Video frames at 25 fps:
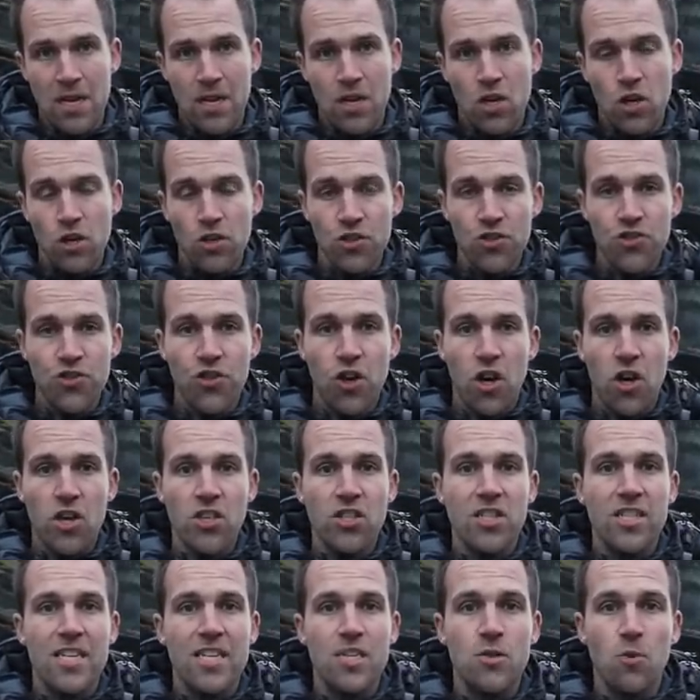
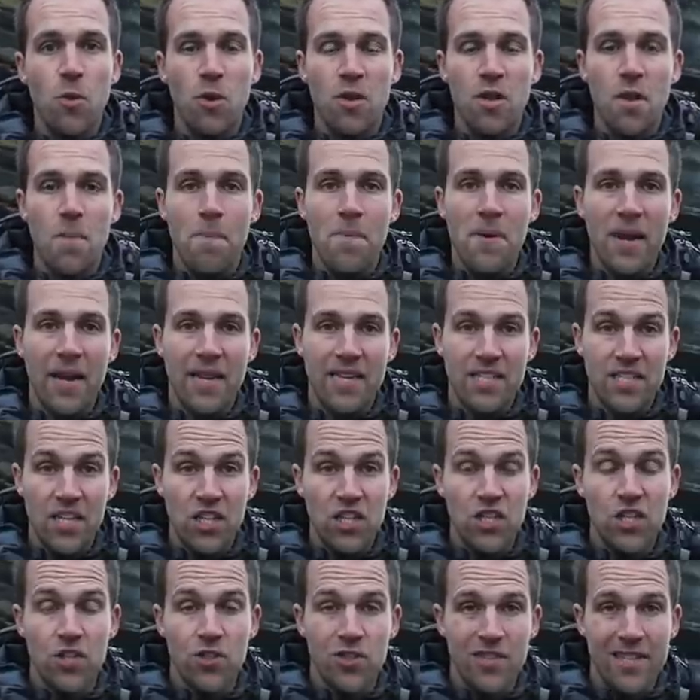Contrast is one of the biggest
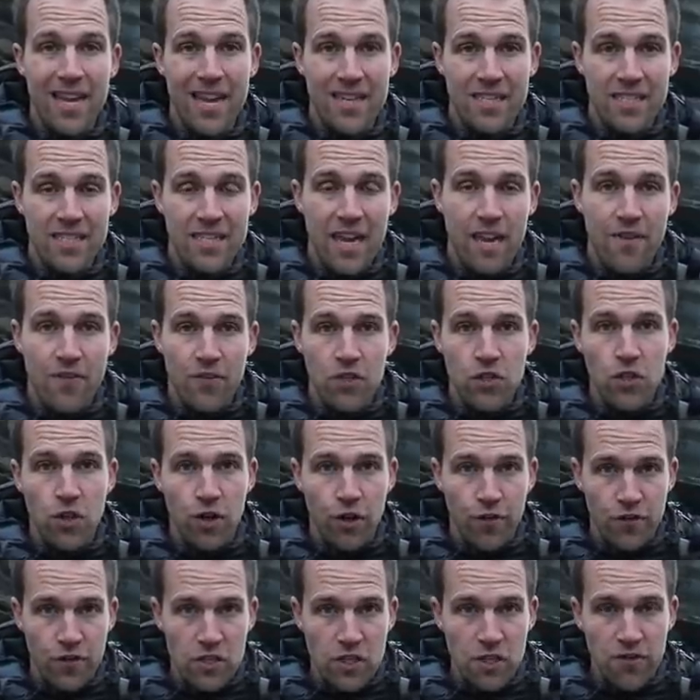issues landscape
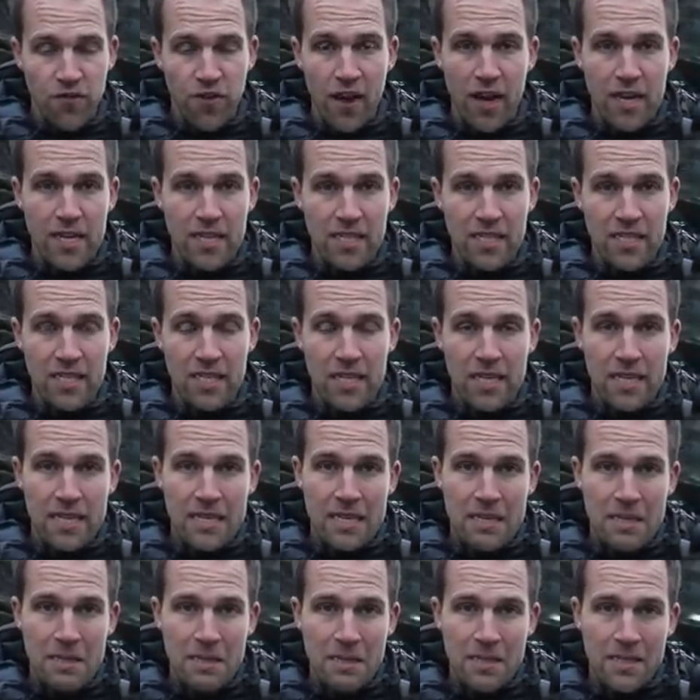photographers face.
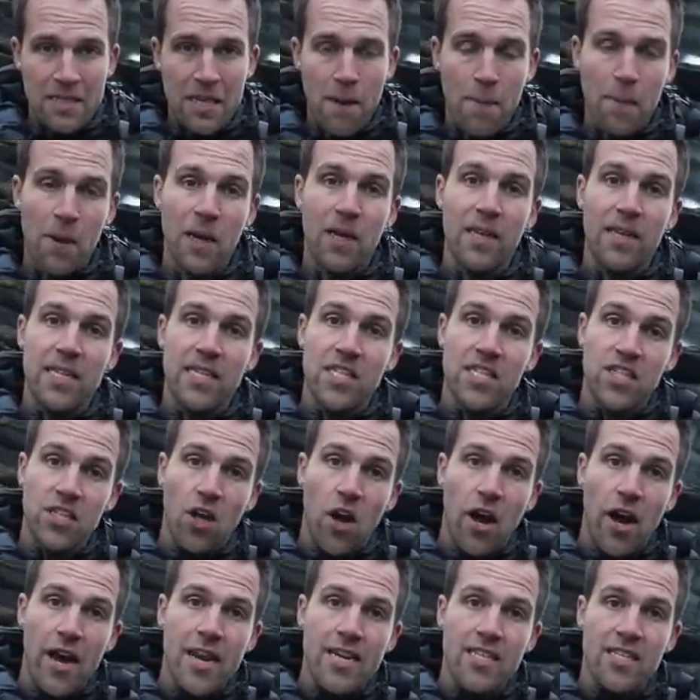Typically
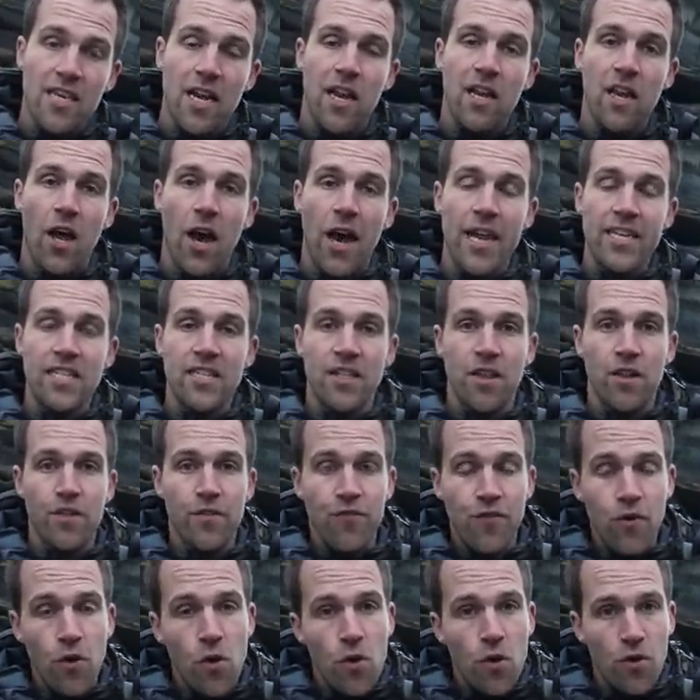skies are light in the
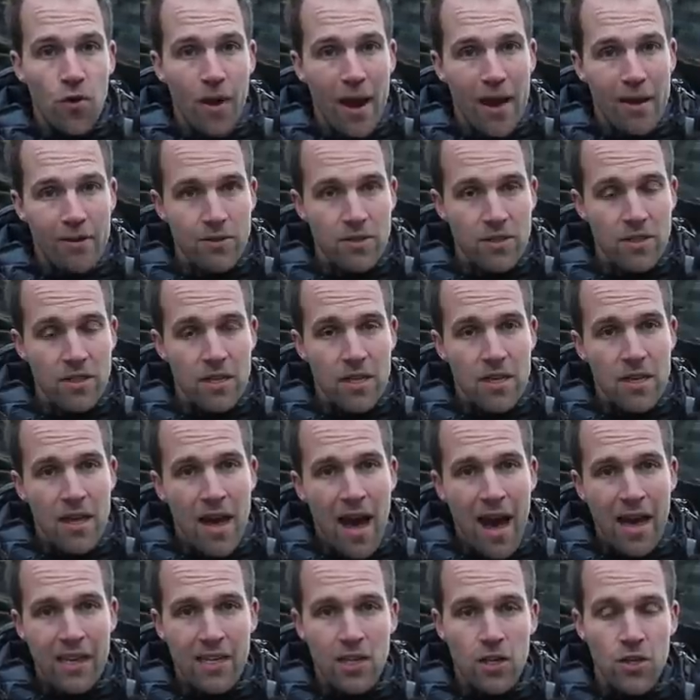foreground
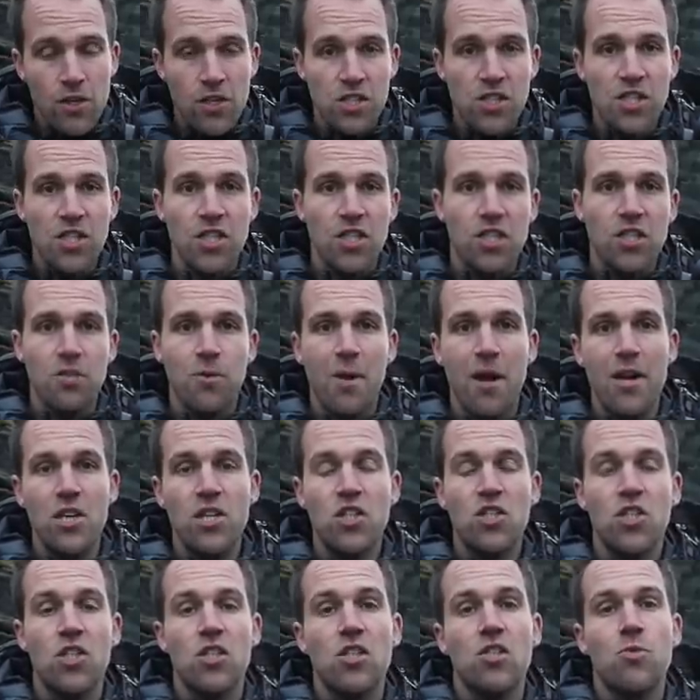and a lot of
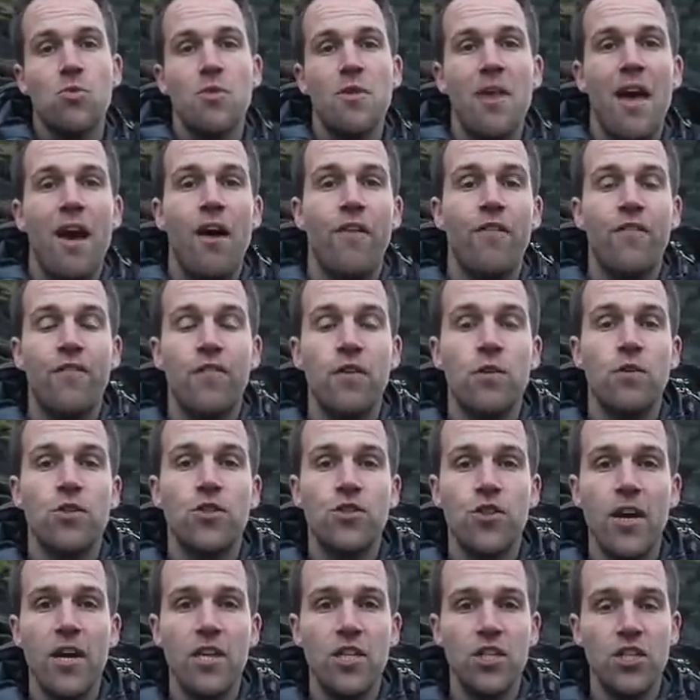situations without
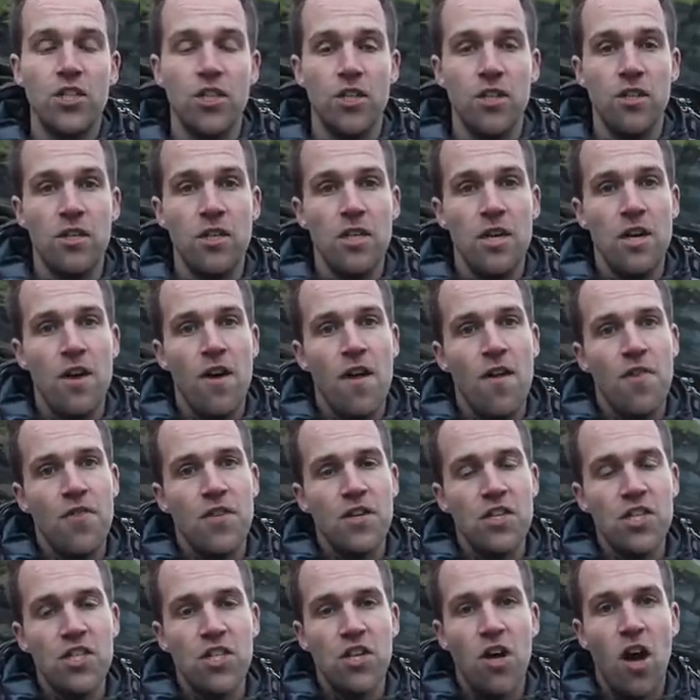filtration
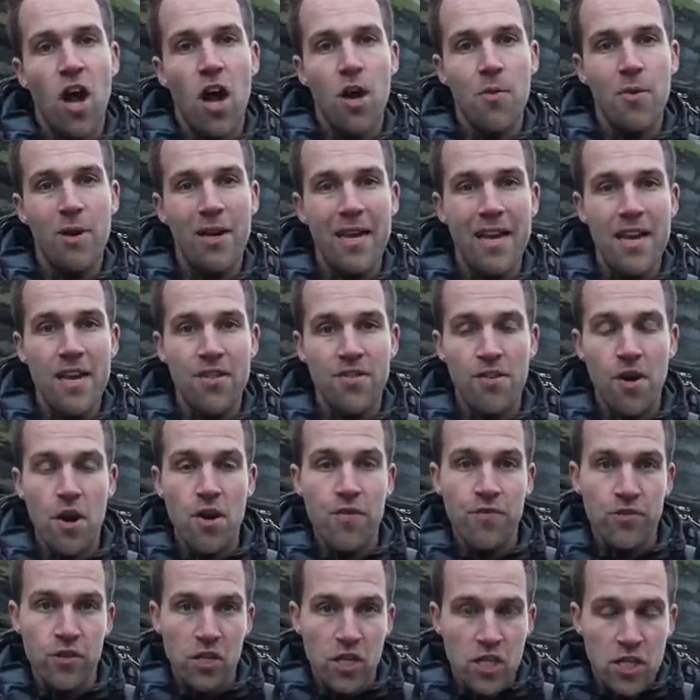the sky will either
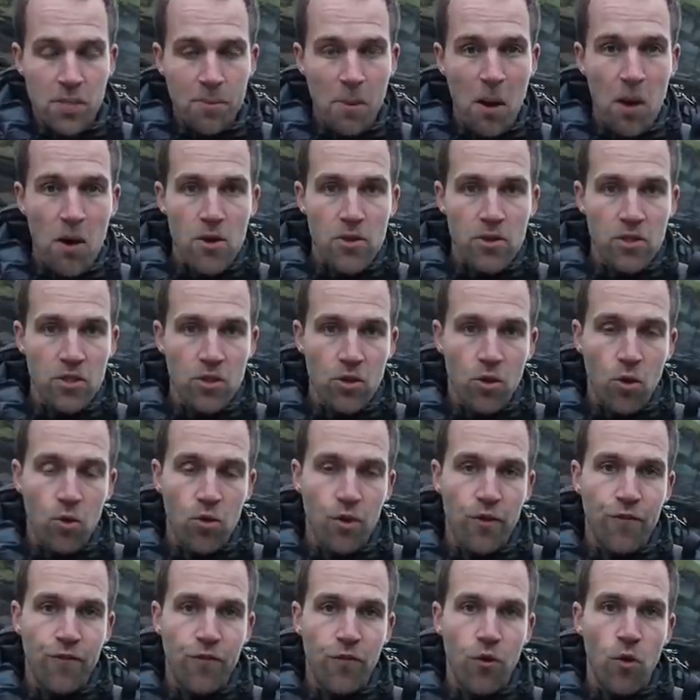overexpose or
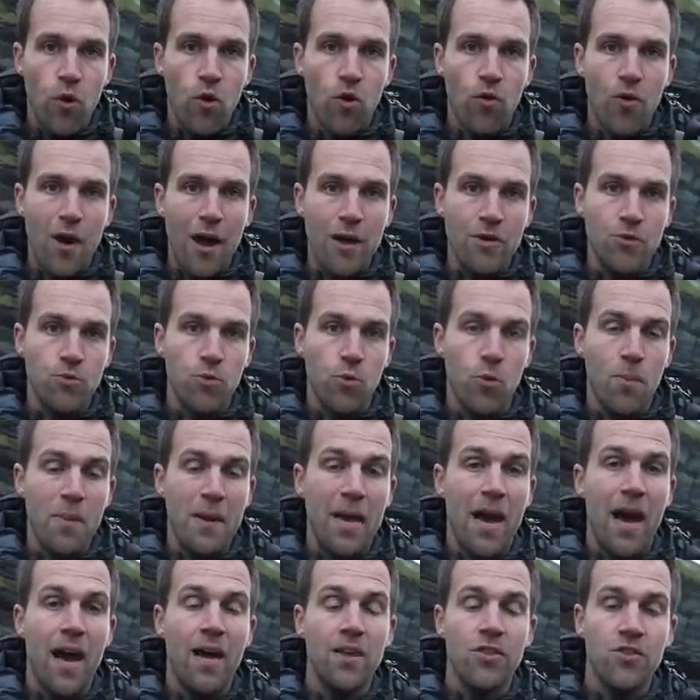the foreground will
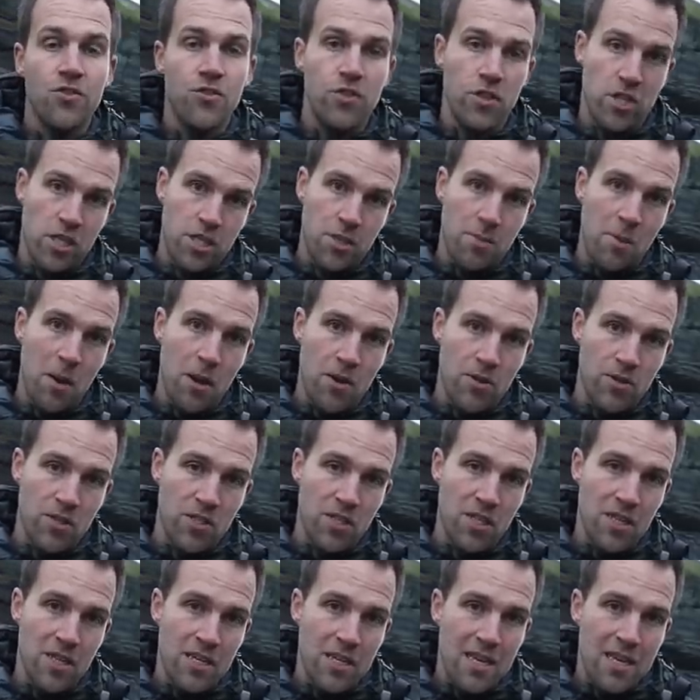be
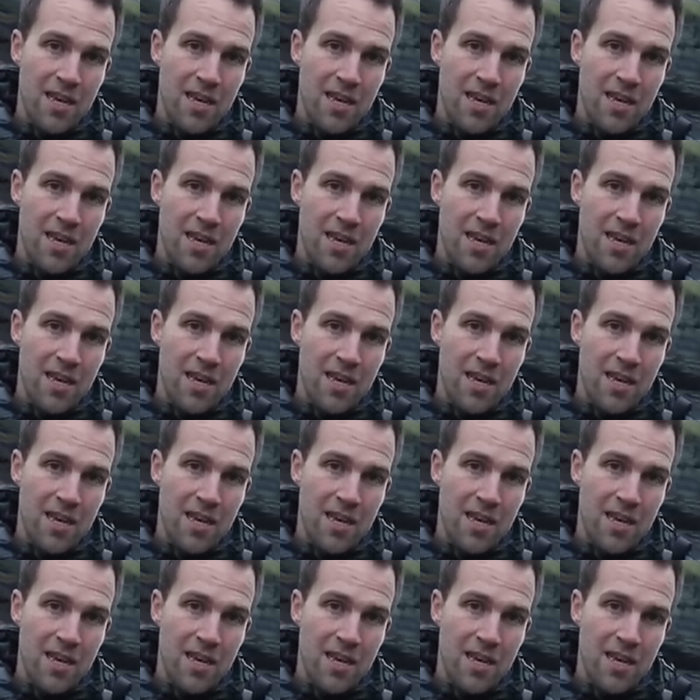underexposed